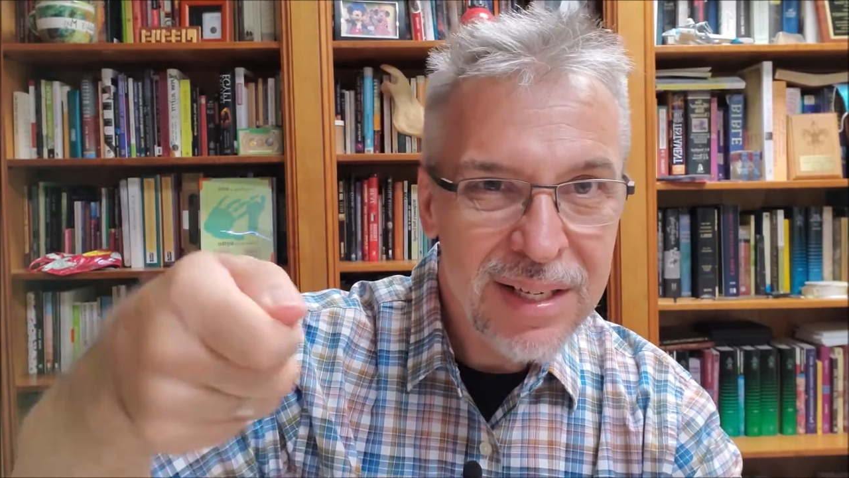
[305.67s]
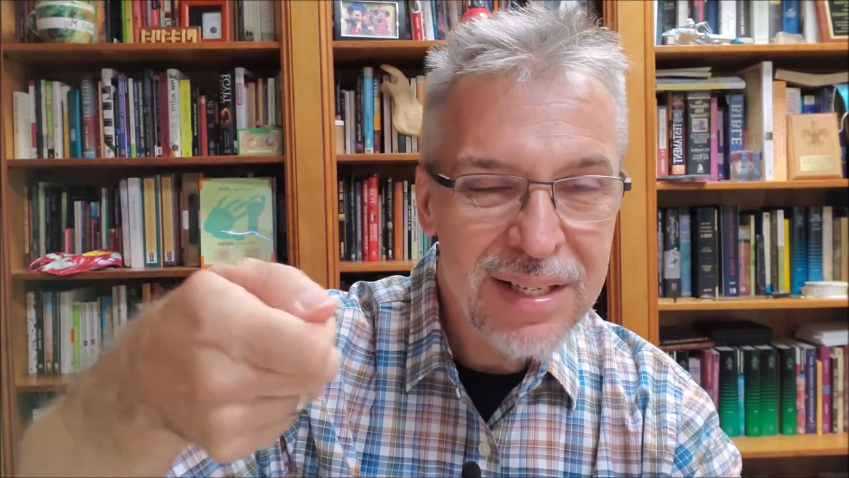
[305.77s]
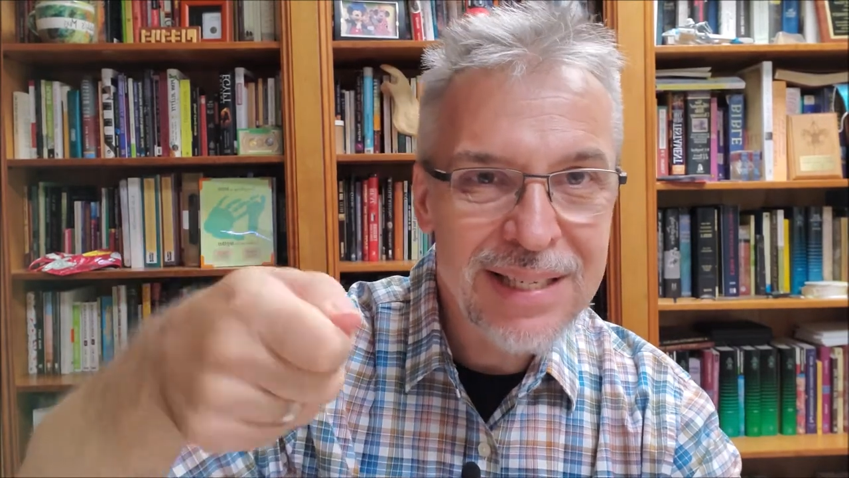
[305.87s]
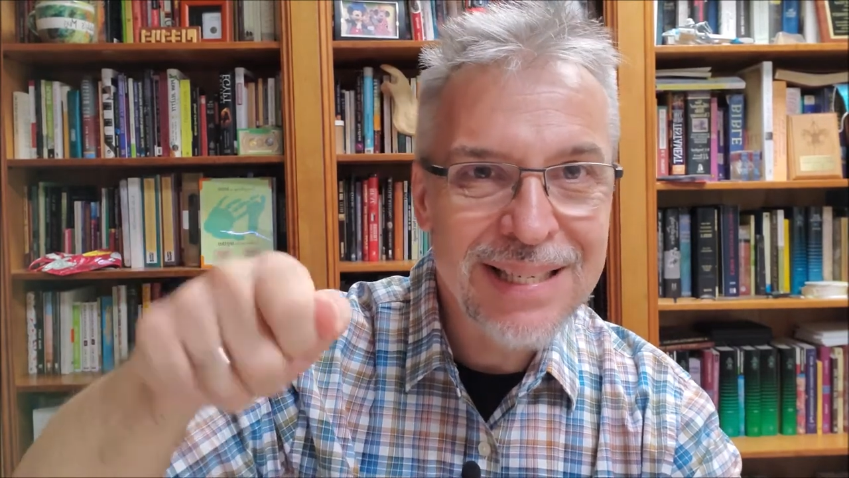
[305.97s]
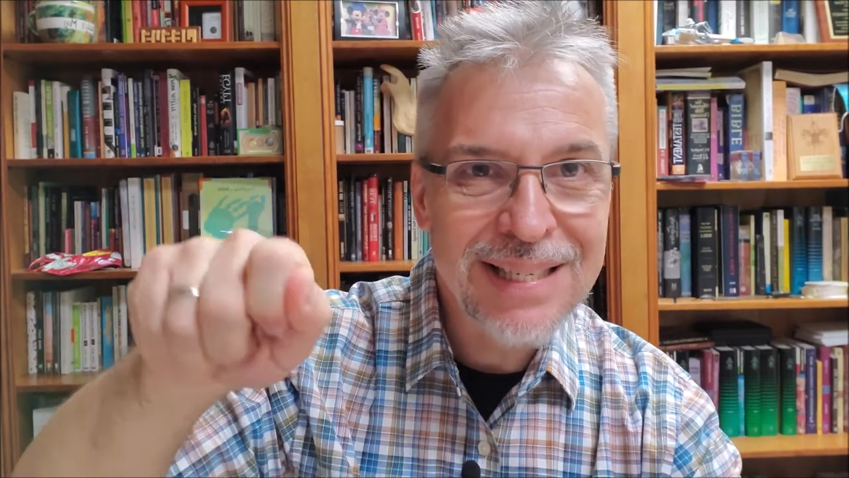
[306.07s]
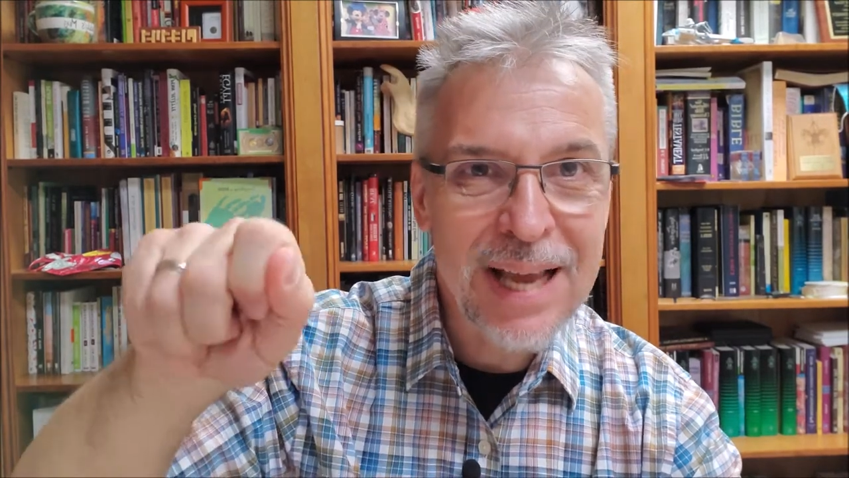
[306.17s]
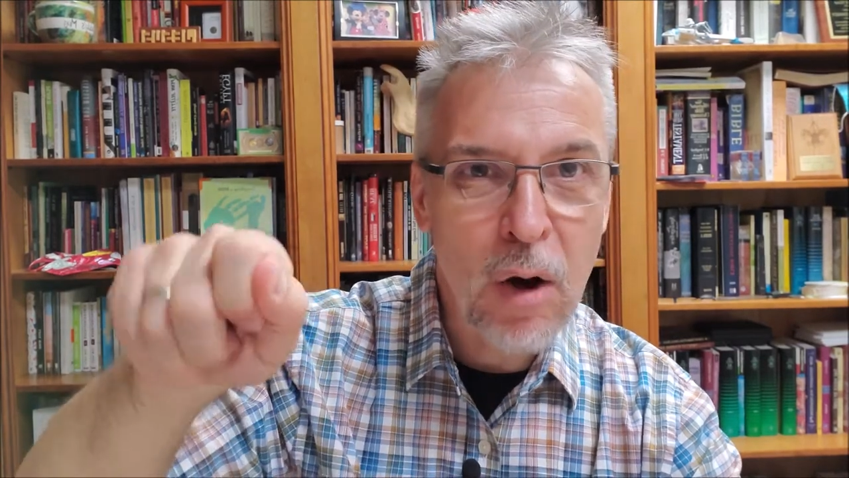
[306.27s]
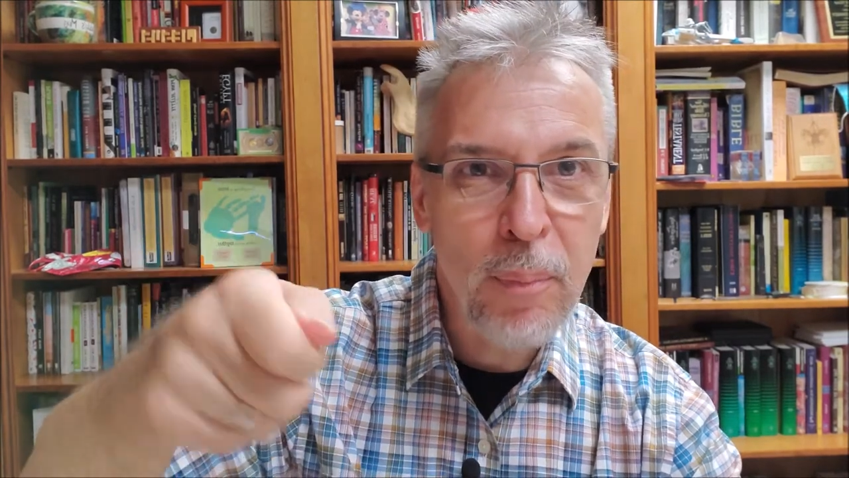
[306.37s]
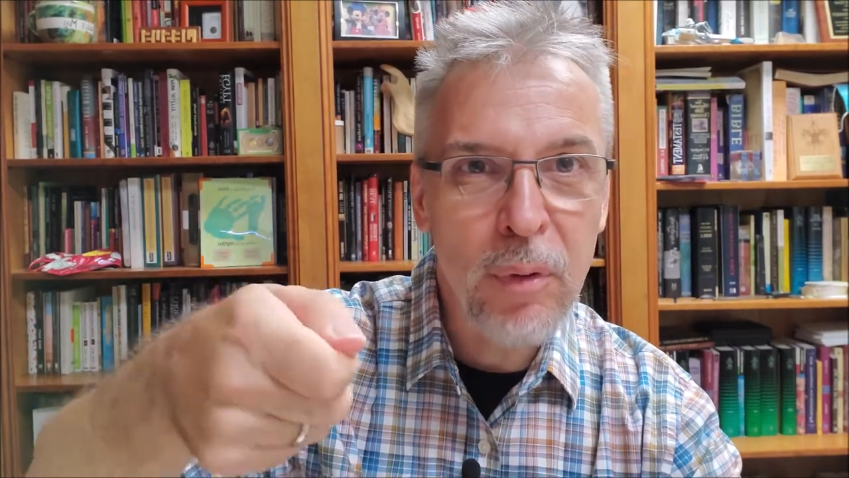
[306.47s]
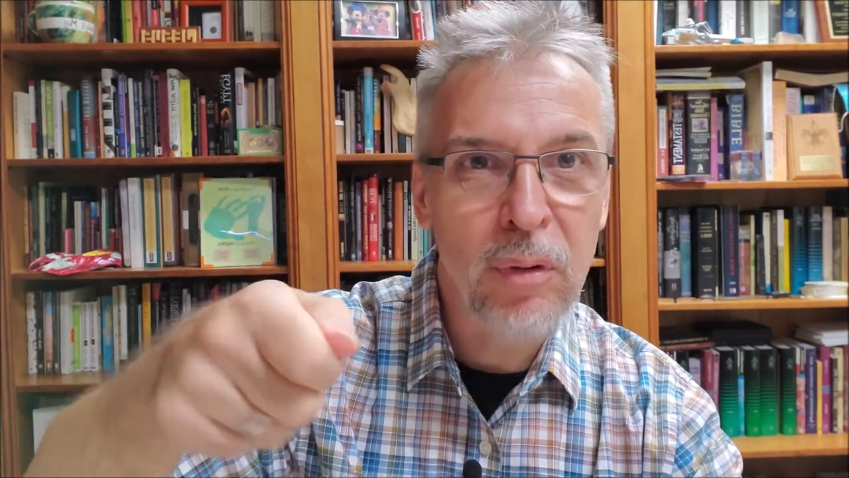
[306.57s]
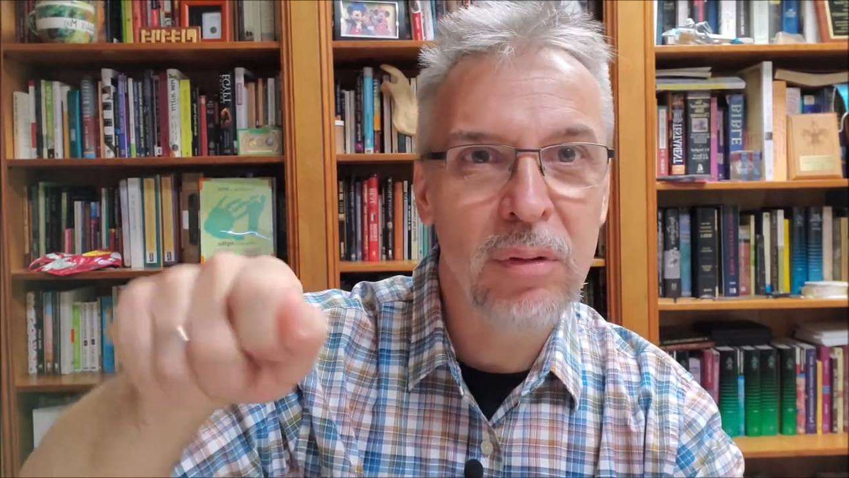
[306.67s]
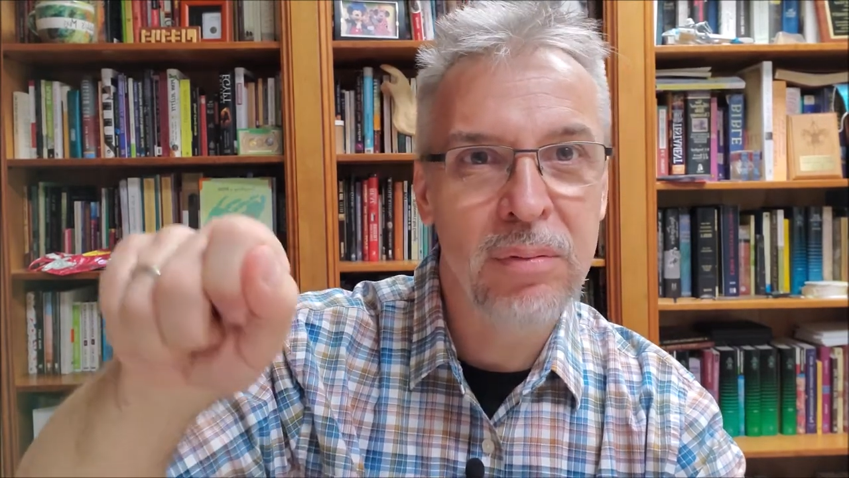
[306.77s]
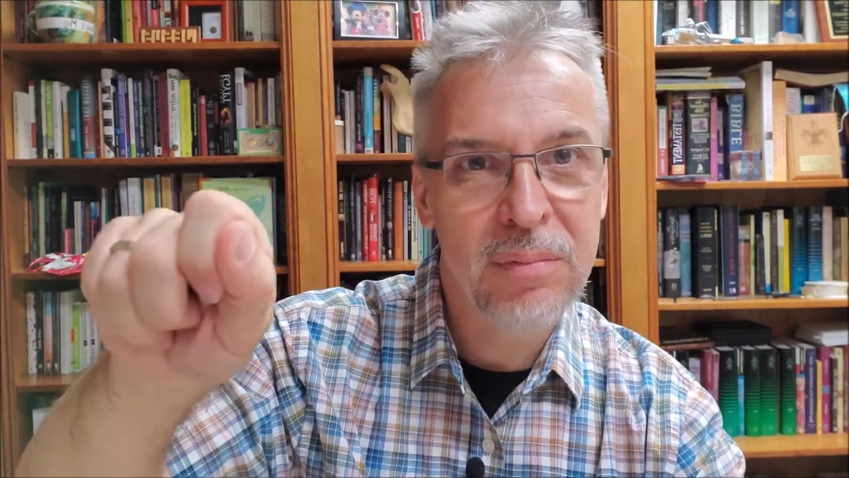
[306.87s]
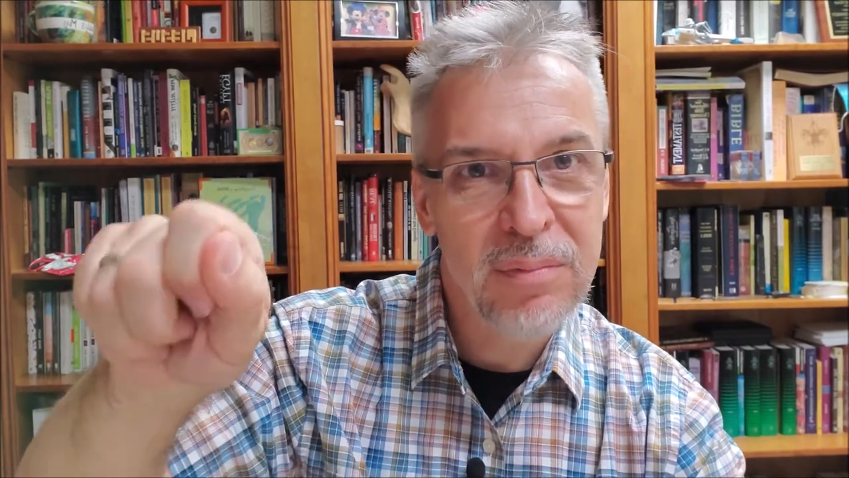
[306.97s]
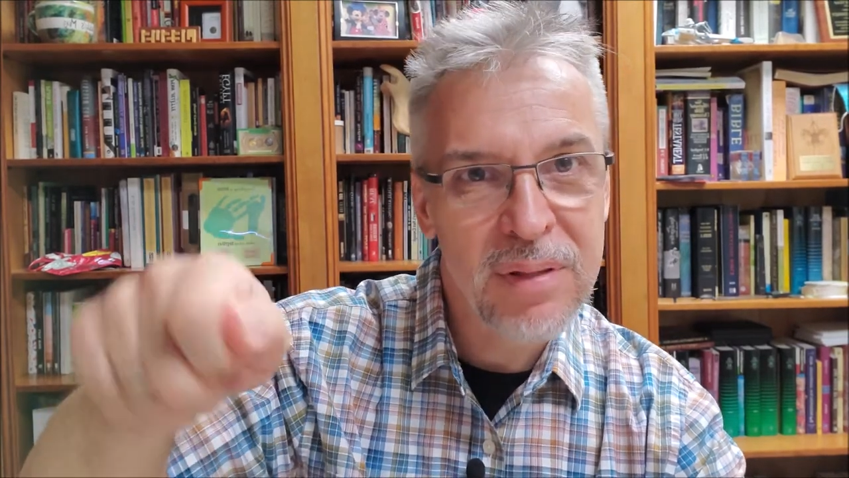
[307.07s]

scalpel,